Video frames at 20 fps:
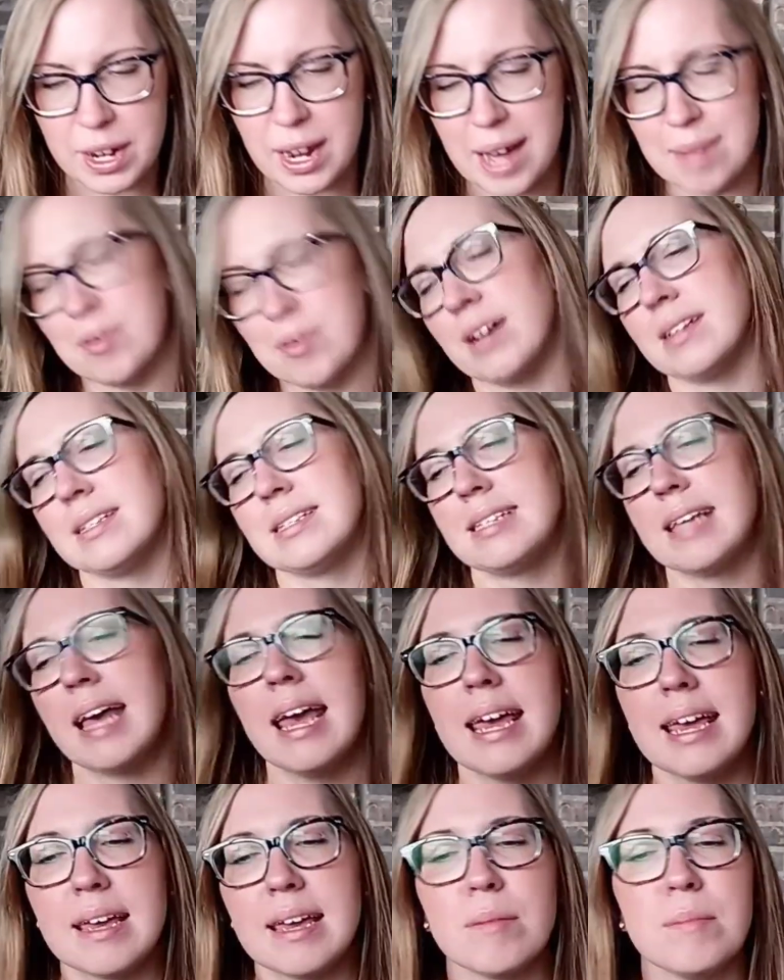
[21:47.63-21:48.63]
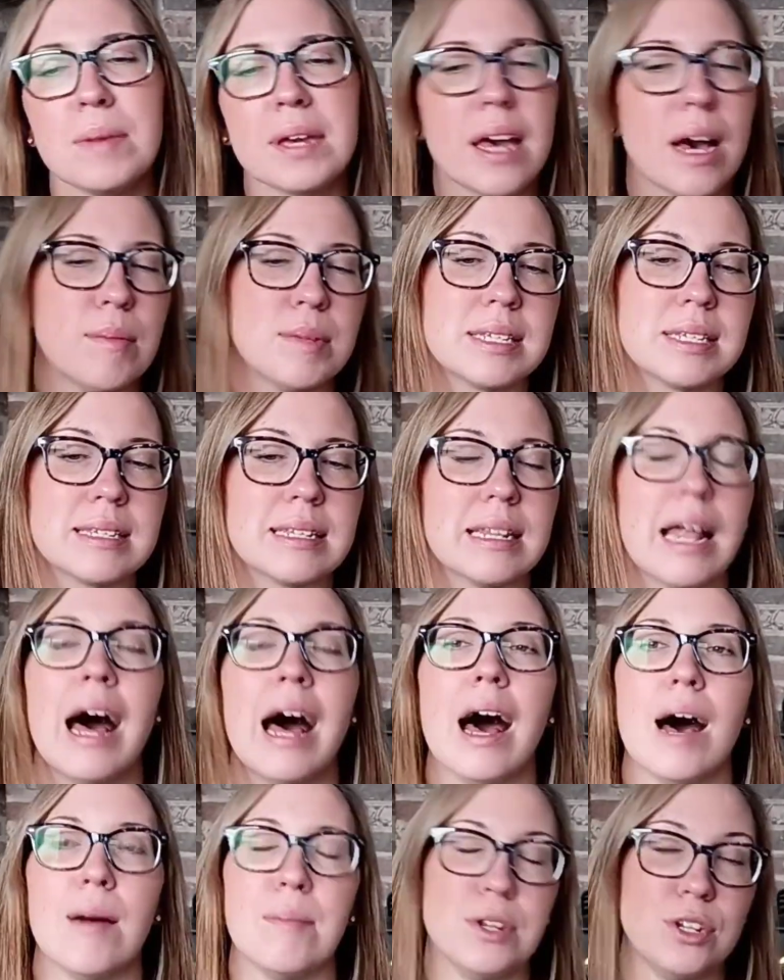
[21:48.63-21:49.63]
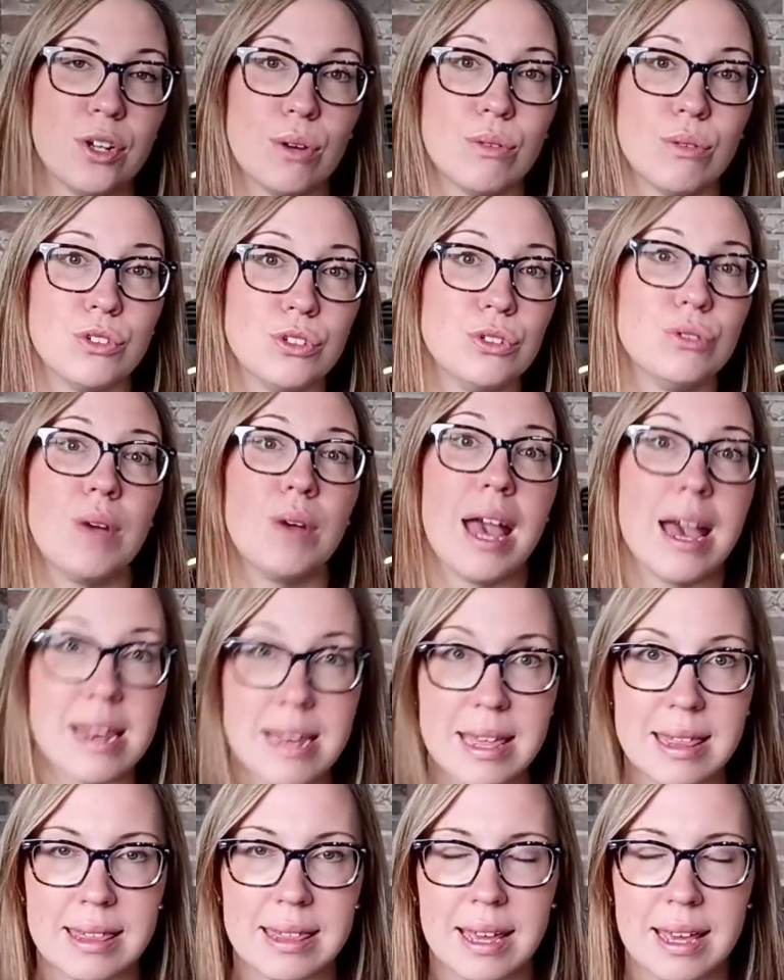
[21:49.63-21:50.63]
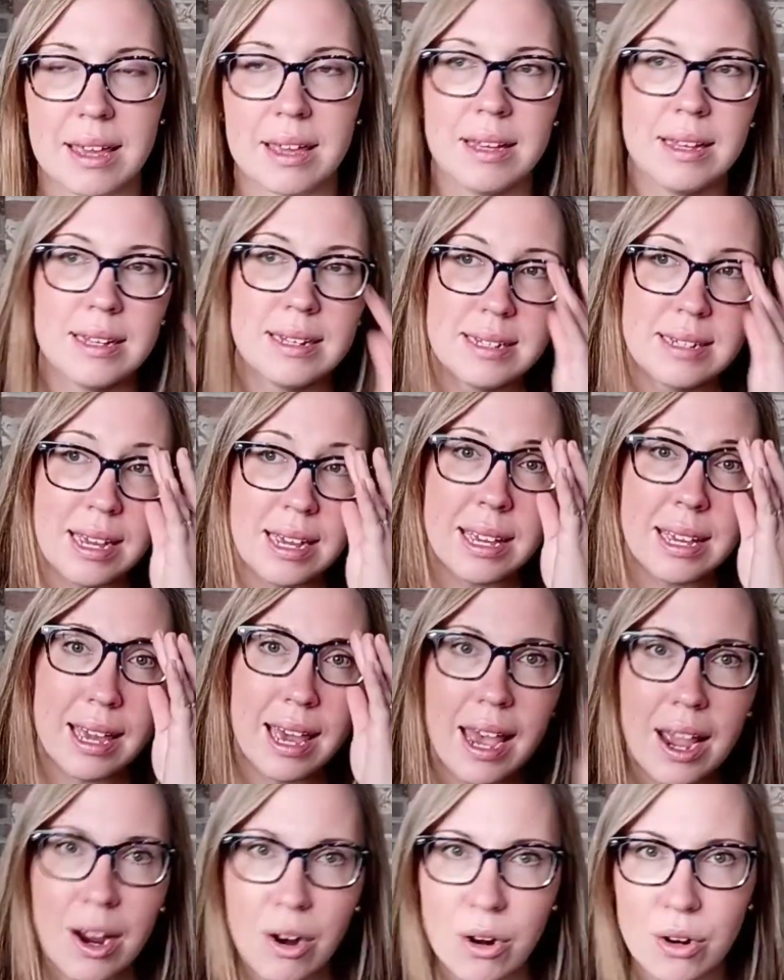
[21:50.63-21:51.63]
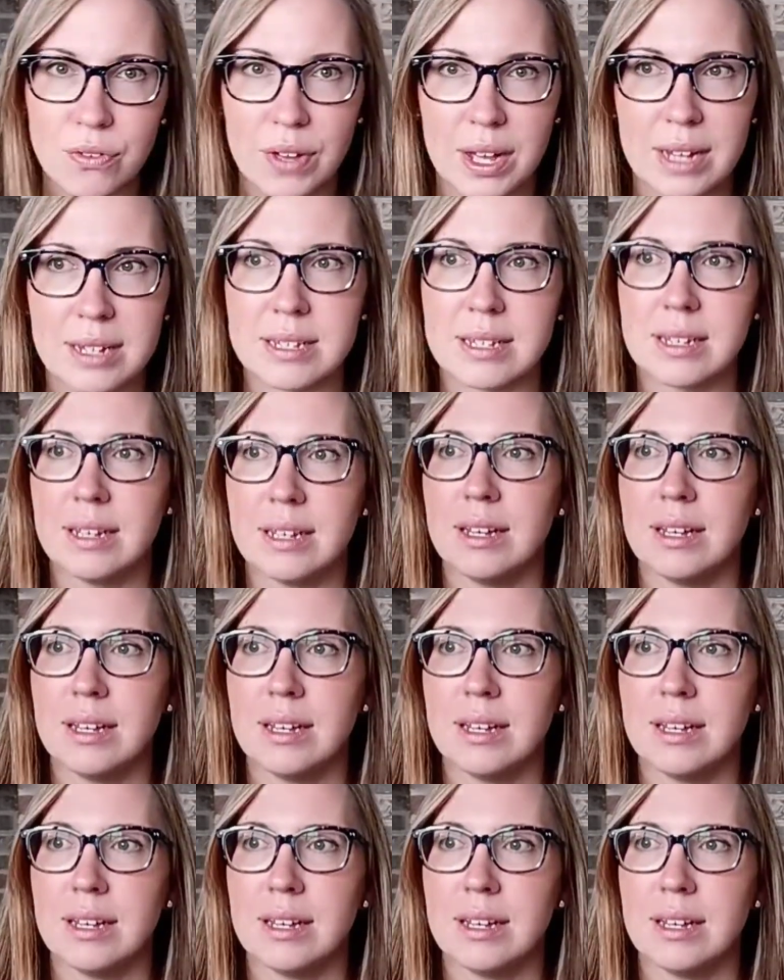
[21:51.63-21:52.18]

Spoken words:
I'm not saying become a slob and don't do anything. Take care of it.